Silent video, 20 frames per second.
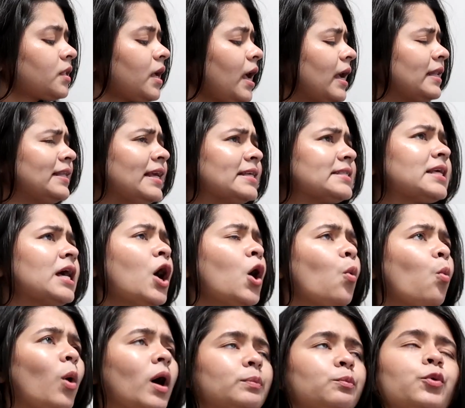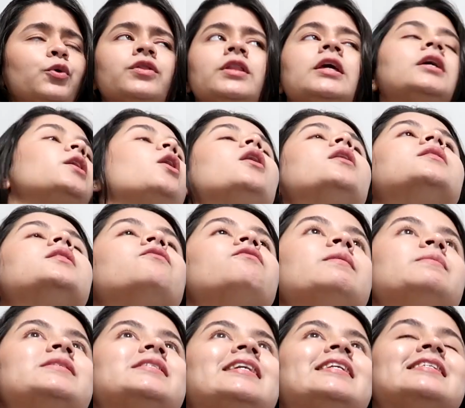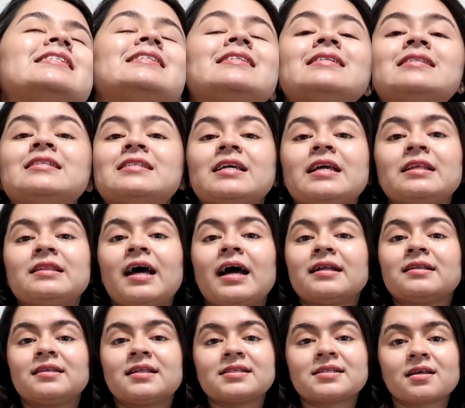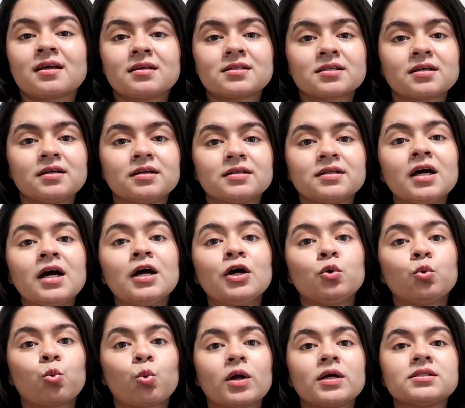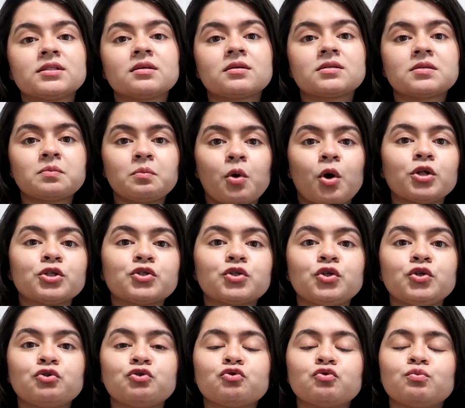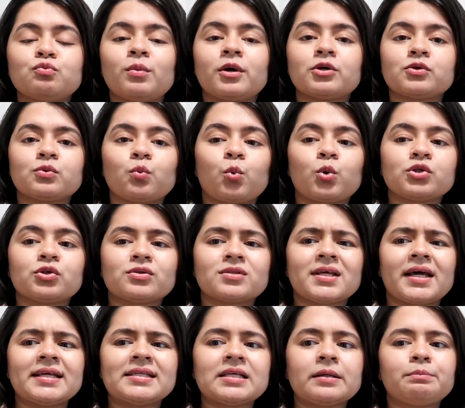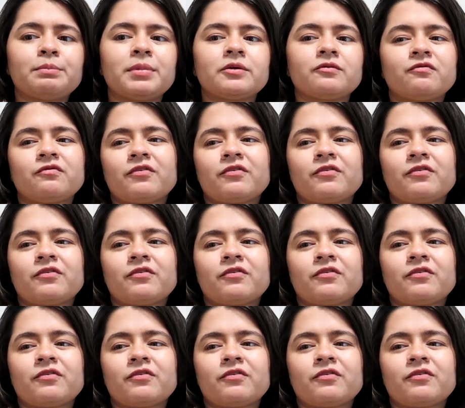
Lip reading: And yes, one more thing, on the website it did say that this skirt runs small, so you do want to size up, but